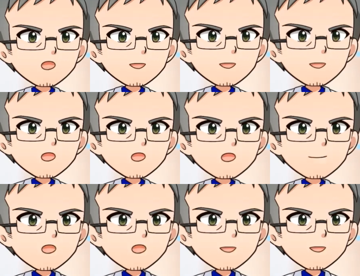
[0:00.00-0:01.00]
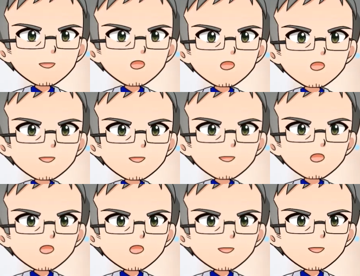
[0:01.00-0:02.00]
you can express up to 18
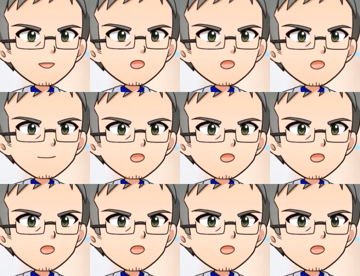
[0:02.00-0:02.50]
quintillion.